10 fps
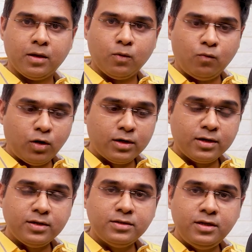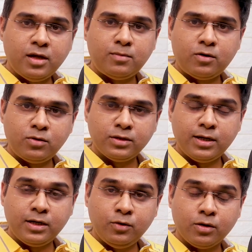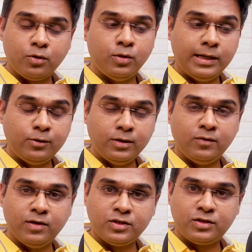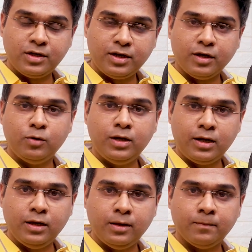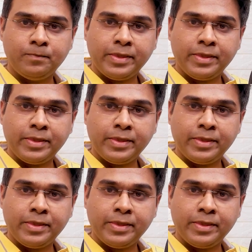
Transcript: What is the amount that you are going to invest regularly?